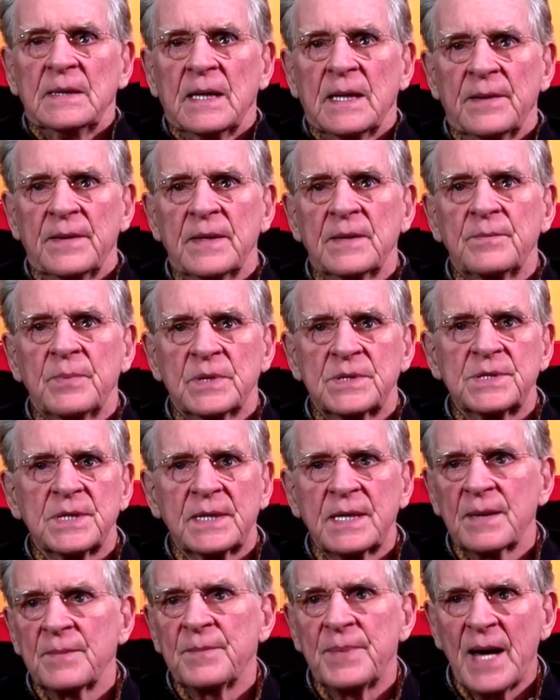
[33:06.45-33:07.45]
And then when she
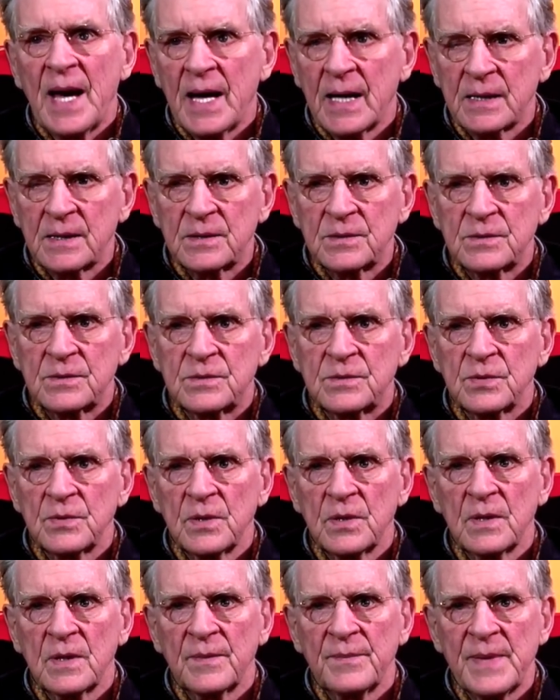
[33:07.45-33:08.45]
came back, to
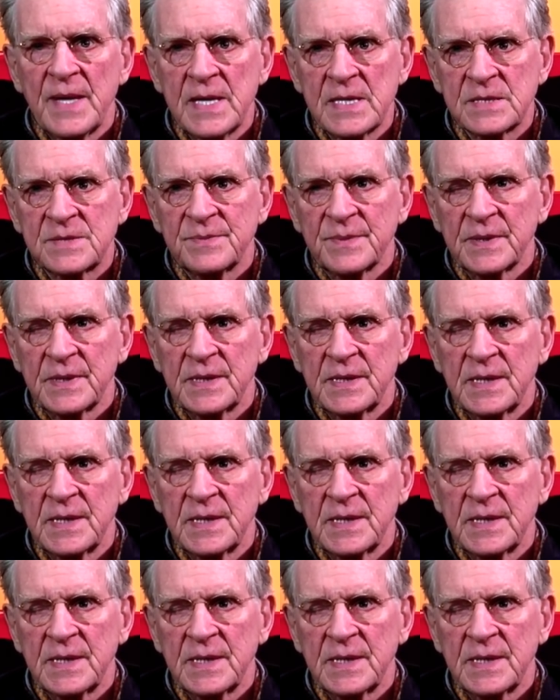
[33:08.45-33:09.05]
her amazement,